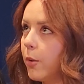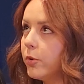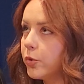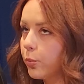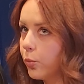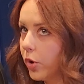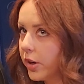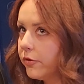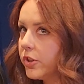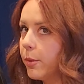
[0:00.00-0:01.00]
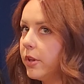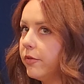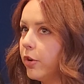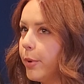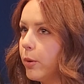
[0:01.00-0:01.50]
I was working for somebody
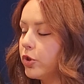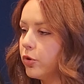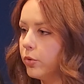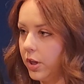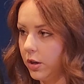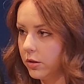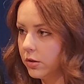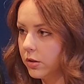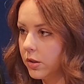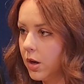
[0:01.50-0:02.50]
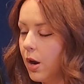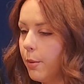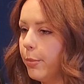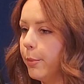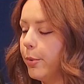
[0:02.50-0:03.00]
for about 2 years,
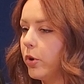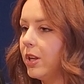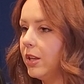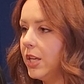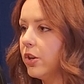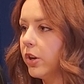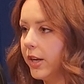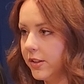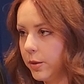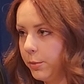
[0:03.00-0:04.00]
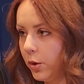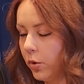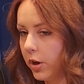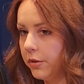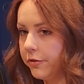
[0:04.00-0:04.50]
but about a year into me
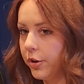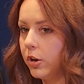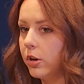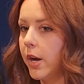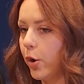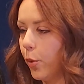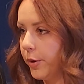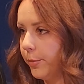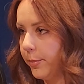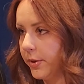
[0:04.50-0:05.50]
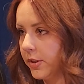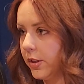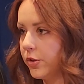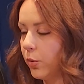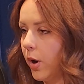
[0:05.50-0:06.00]
working for her, I opened my
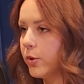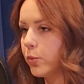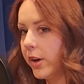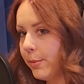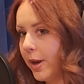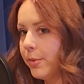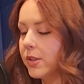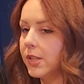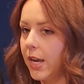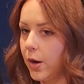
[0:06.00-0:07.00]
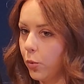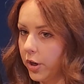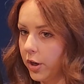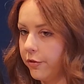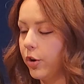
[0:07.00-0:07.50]
business. So I was running my business and
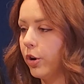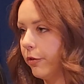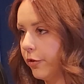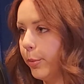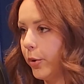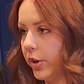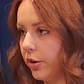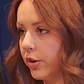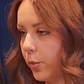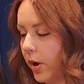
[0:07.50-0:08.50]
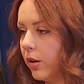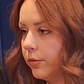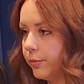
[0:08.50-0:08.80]
working for her for about a year as well.